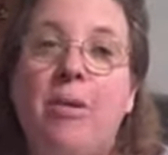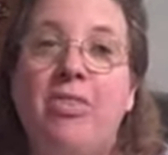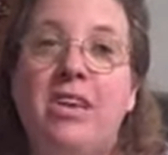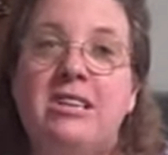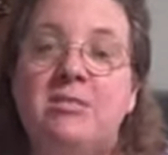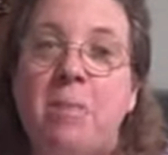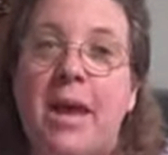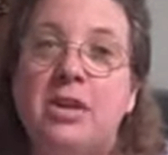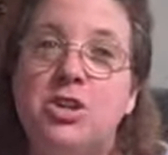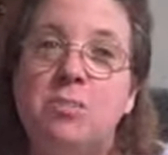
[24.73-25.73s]
But these
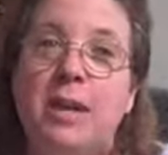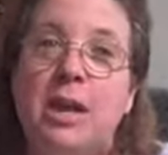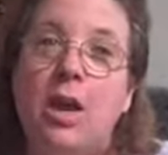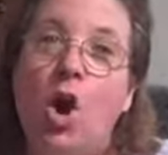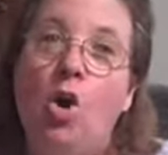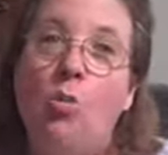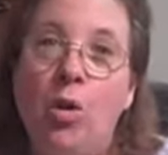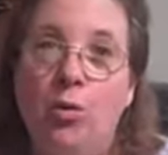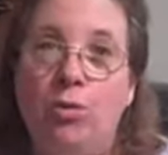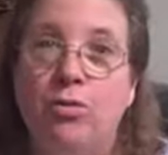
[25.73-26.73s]
Spanish-speaking
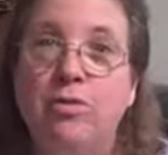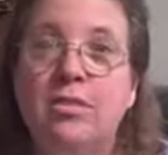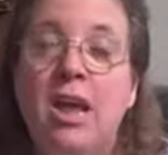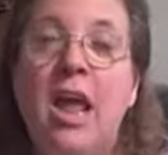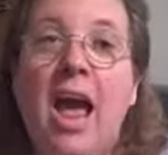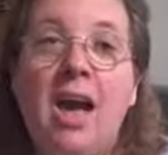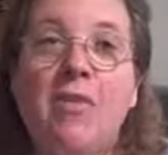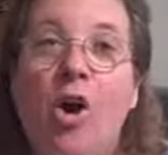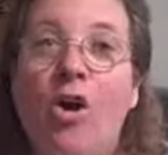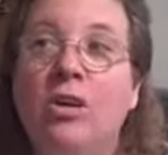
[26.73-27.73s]
homeowners
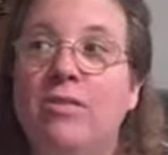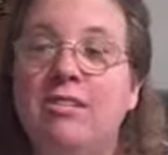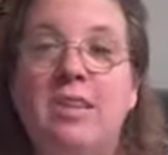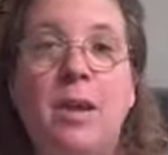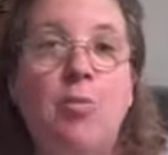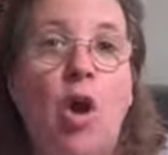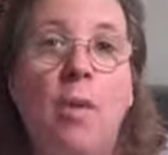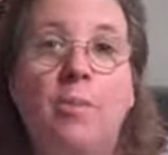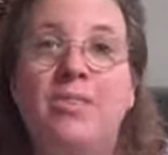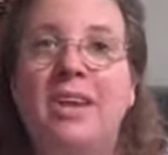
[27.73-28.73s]
have all of the same
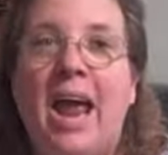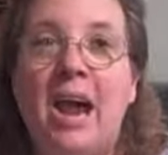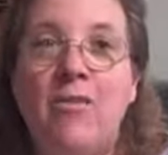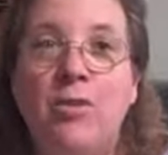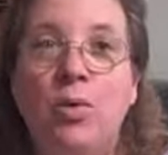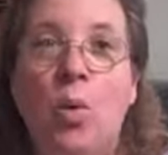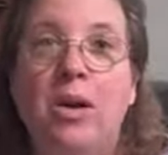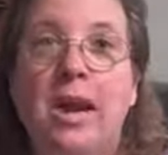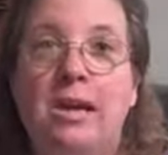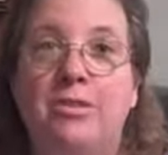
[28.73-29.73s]
problems that
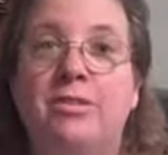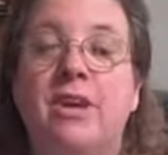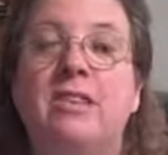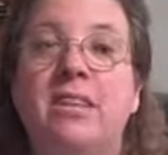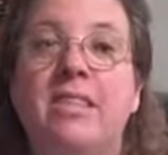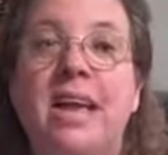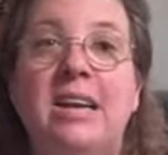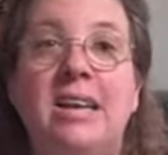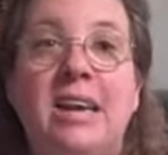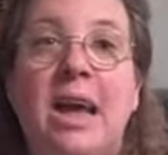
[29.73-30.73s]
everyone else does, and
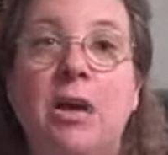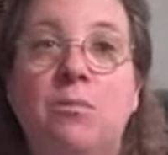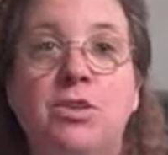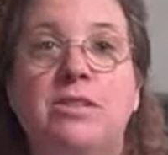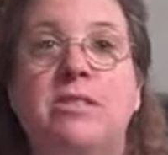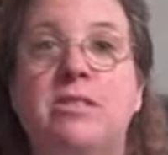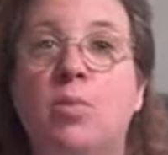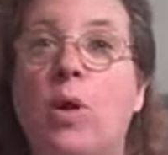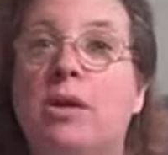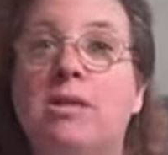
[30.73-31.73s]
they need help just
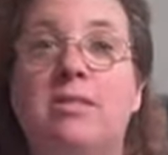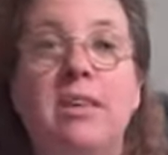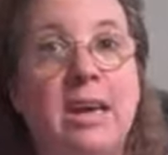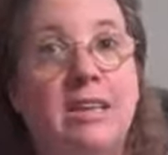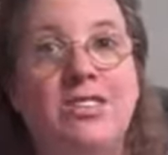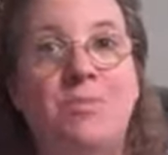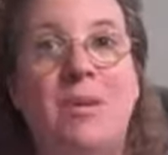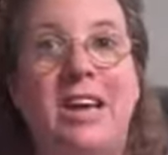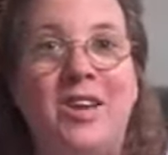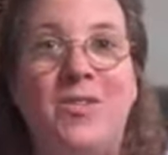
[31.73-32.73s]
as well as the
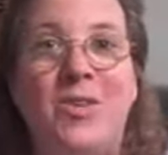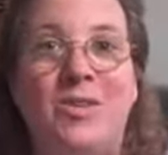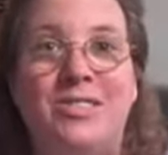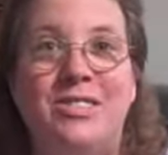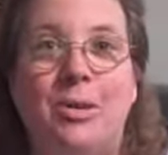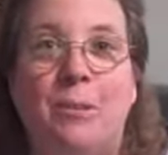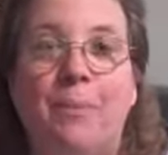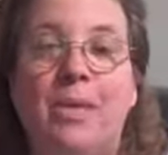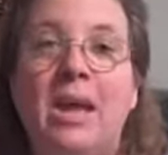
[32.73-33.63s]
English-speaking folks do.